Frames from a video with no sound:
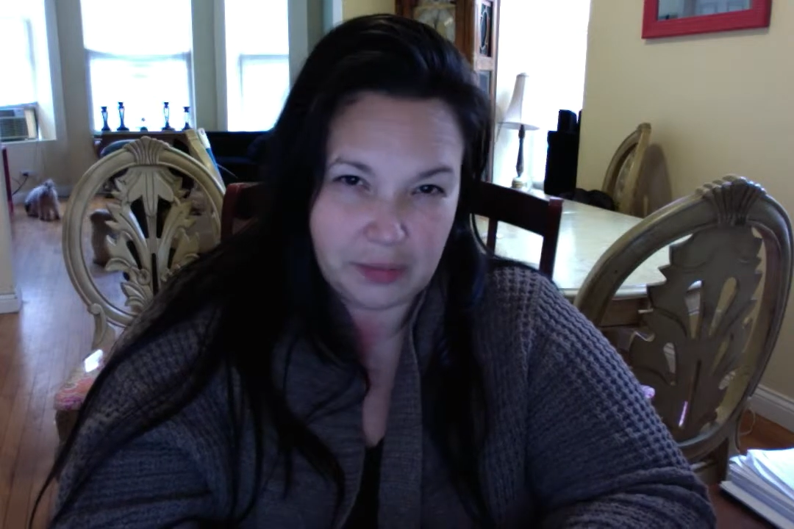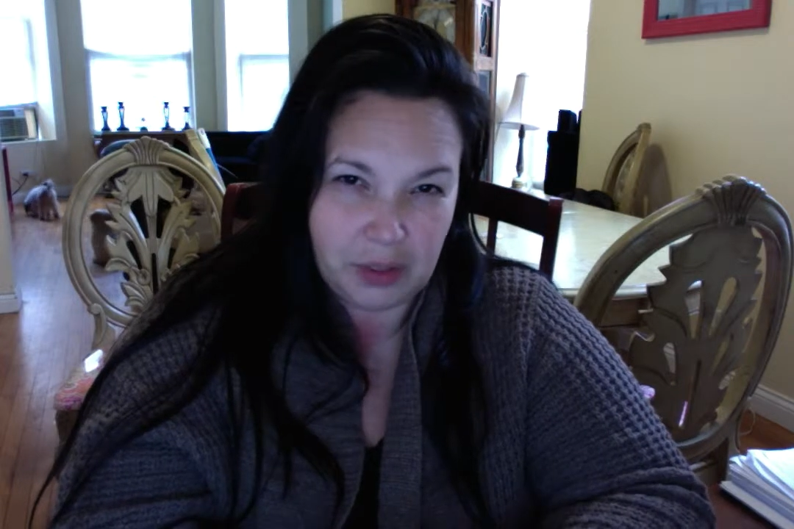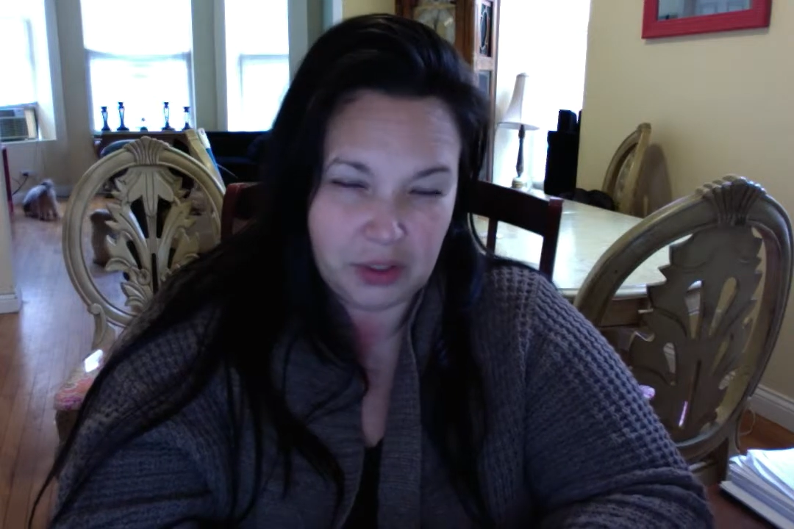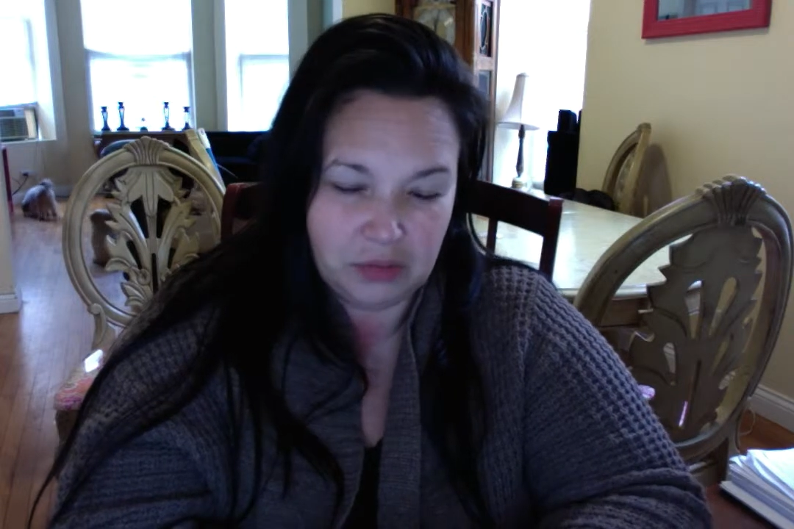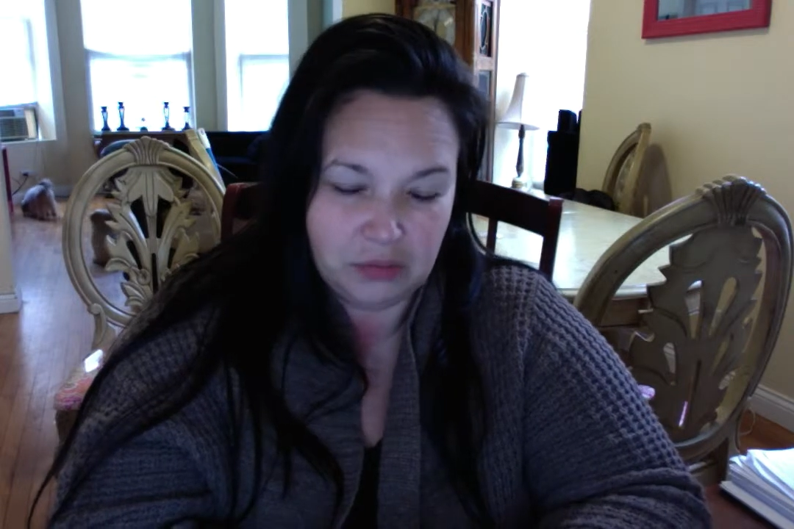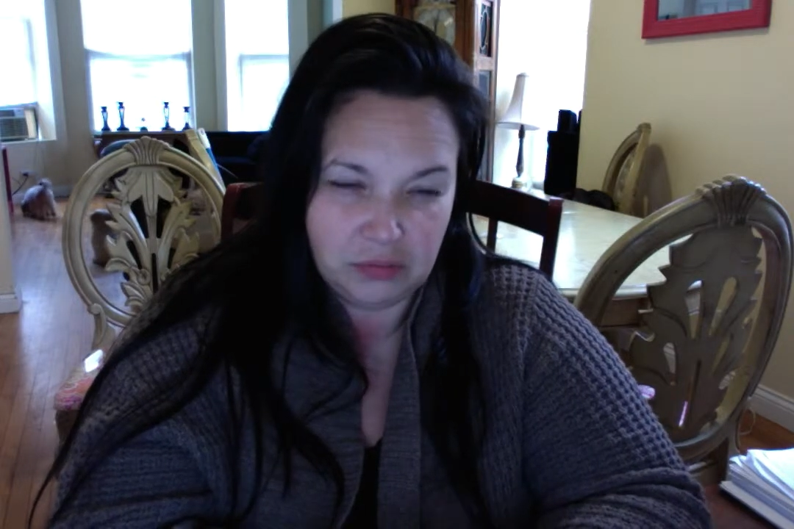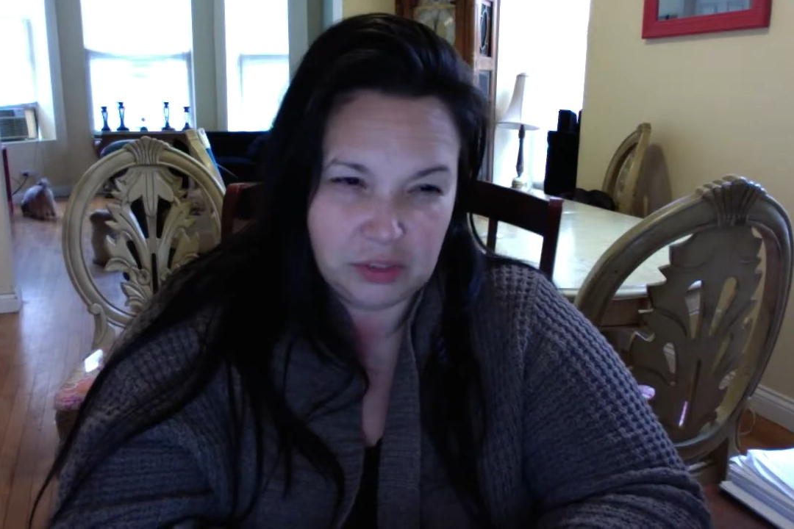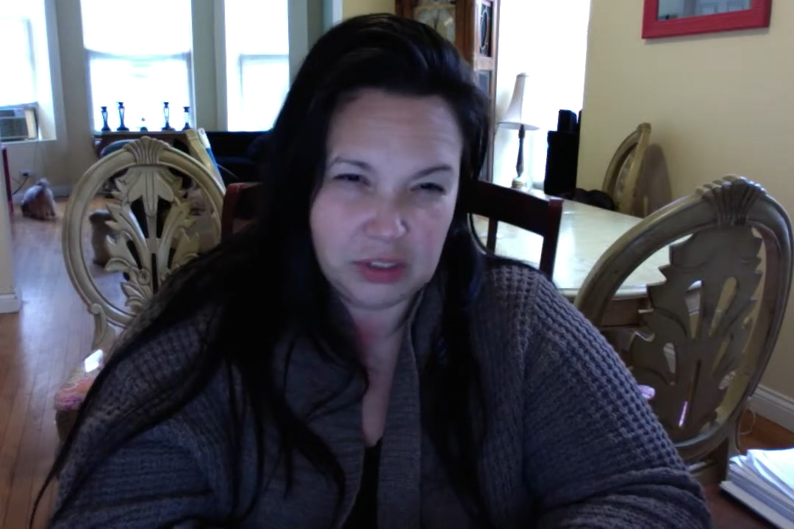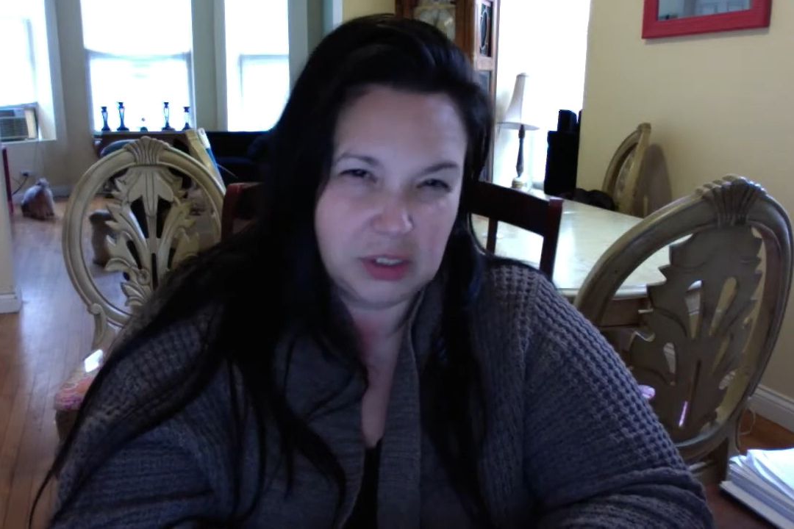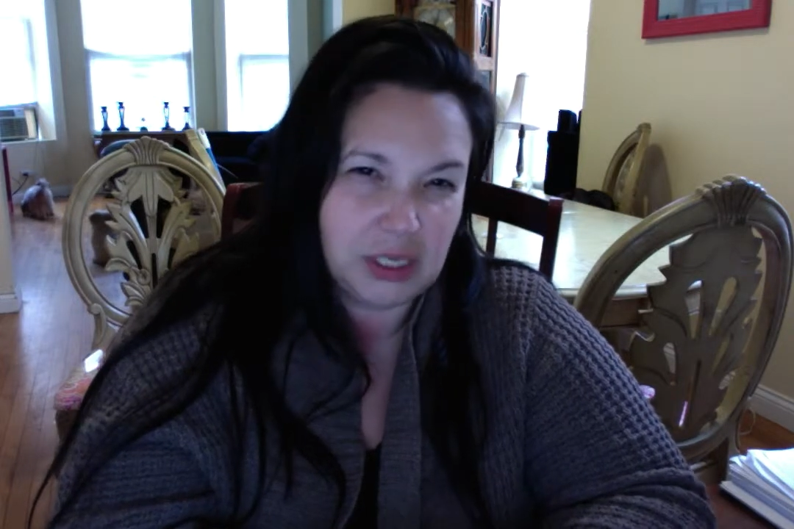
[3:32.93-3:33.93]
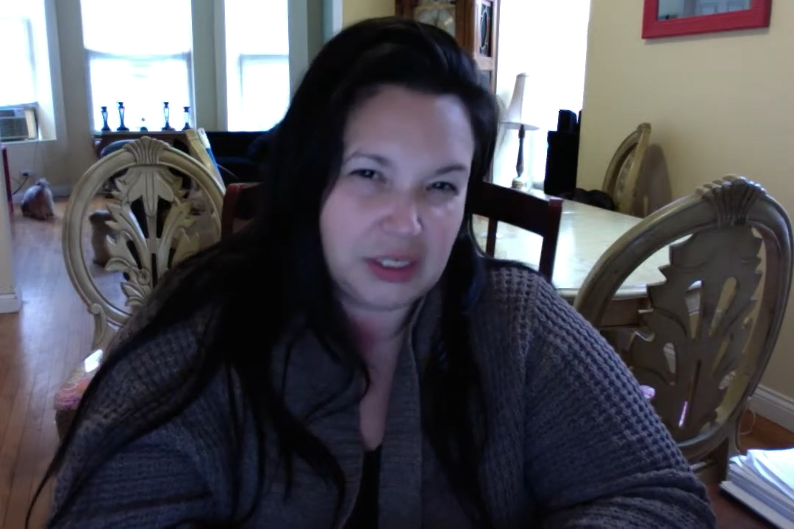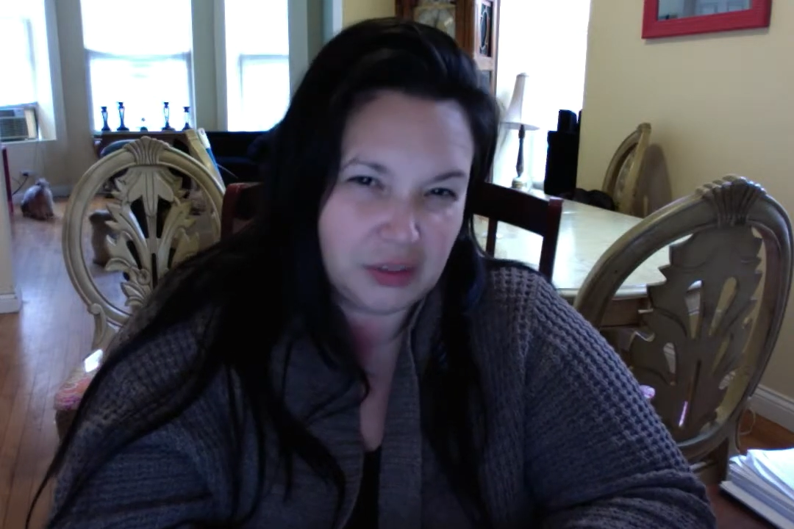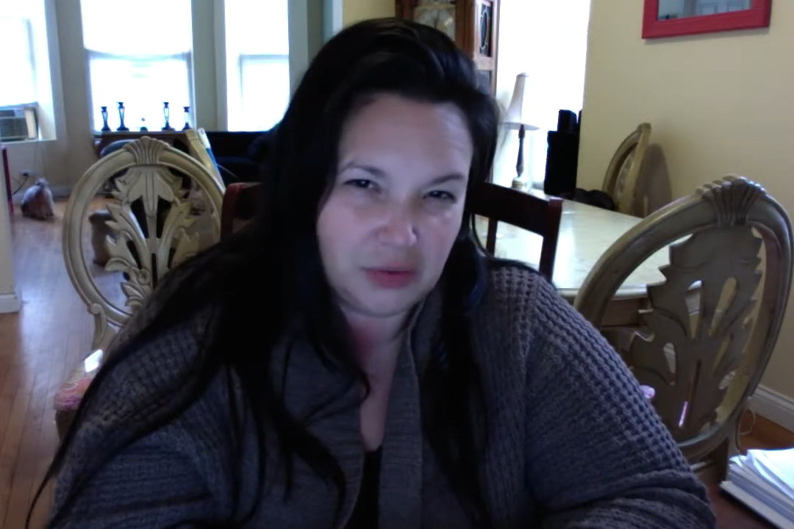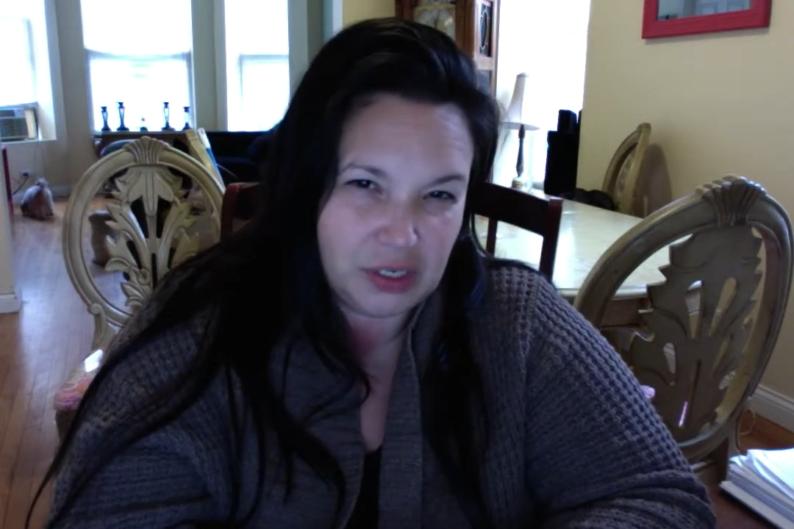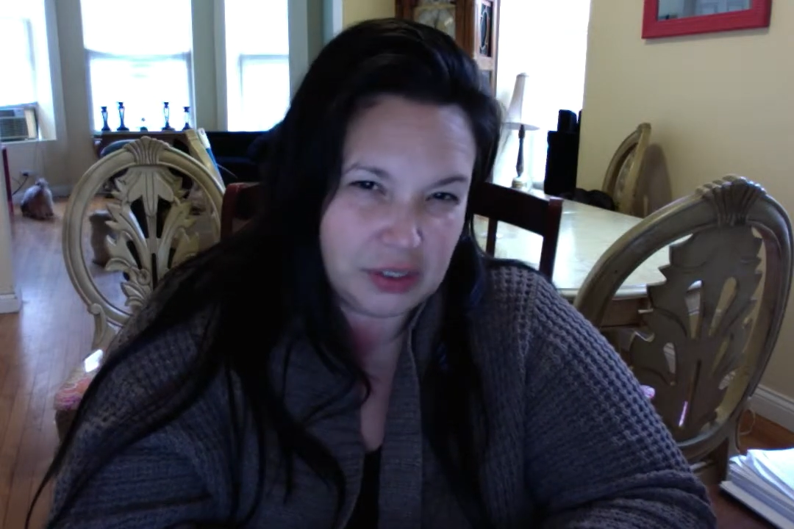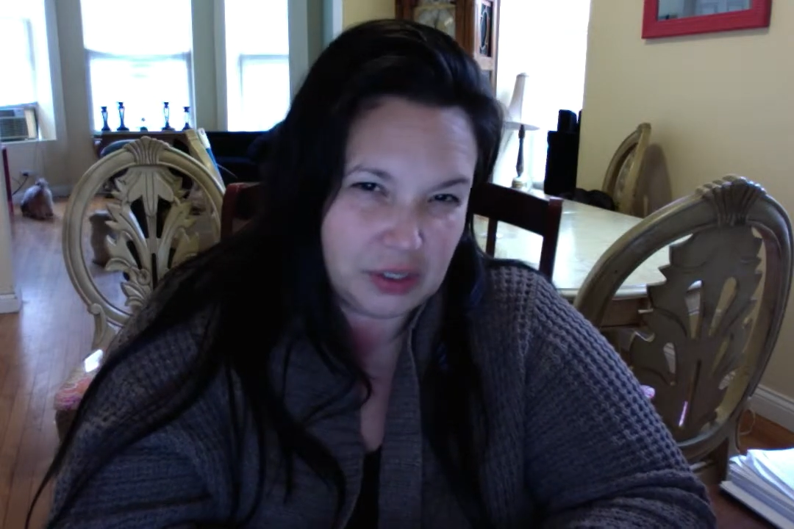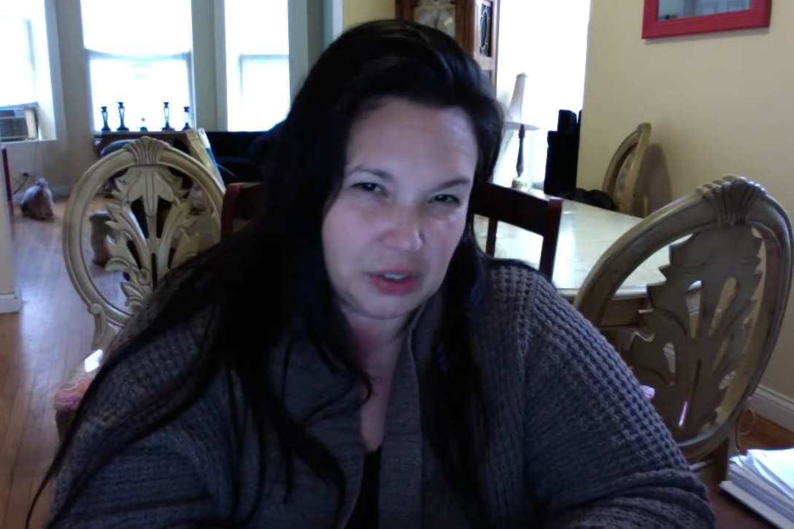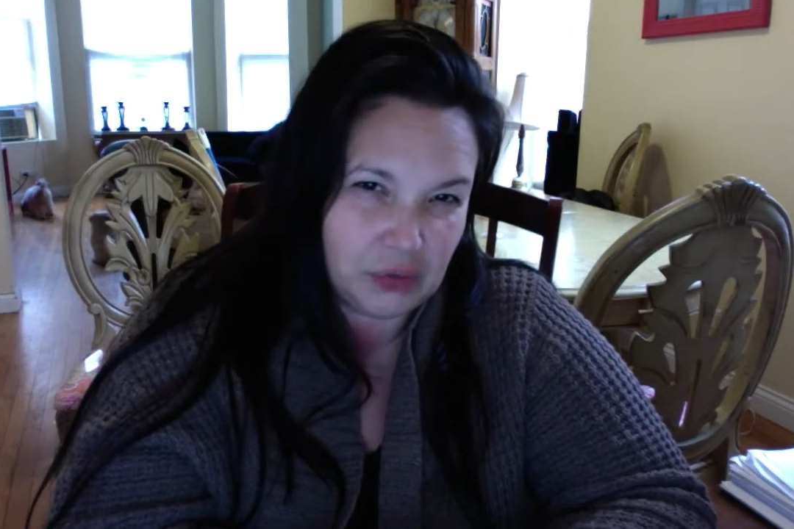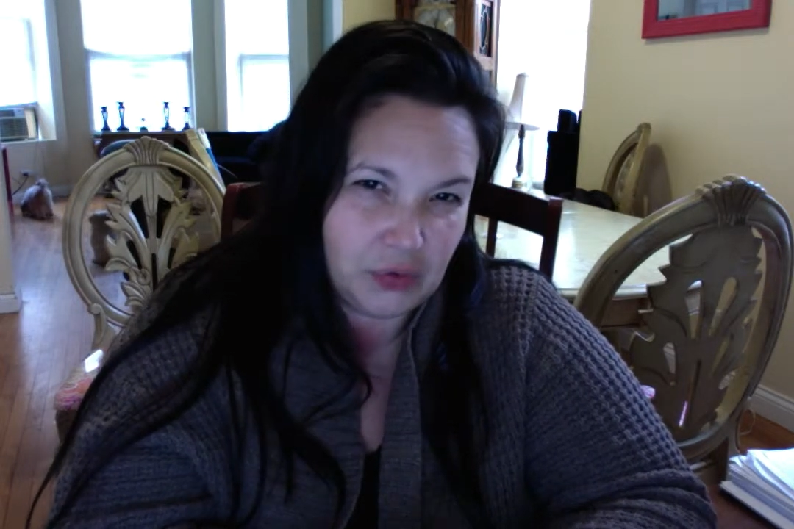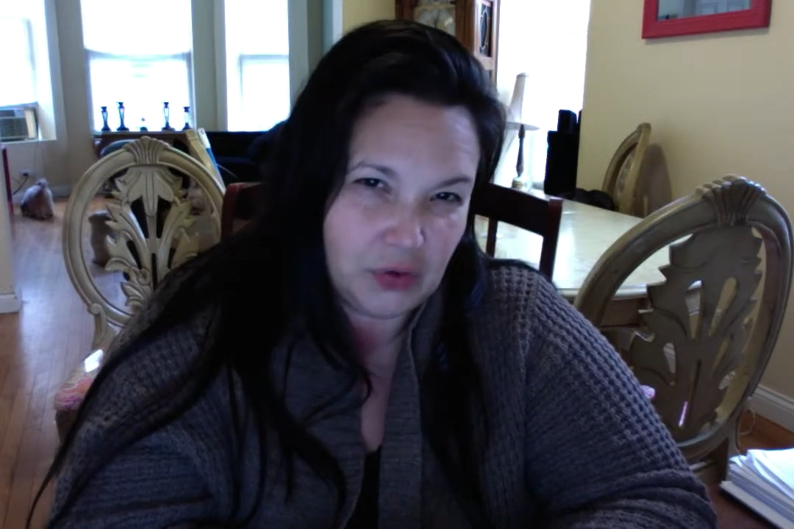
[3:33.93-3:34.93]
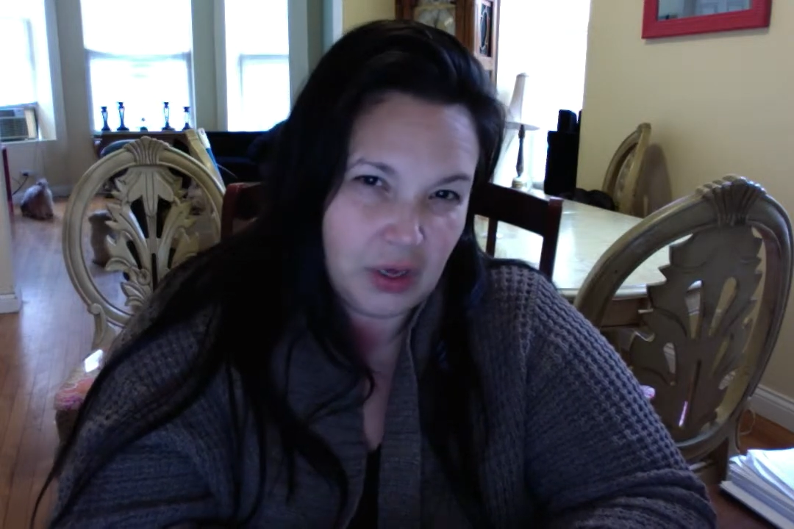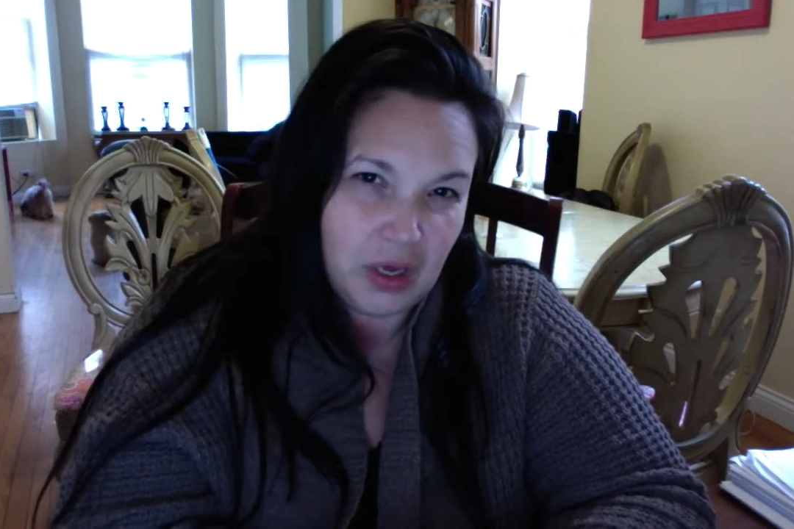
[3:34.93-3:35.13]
but it's less invasive,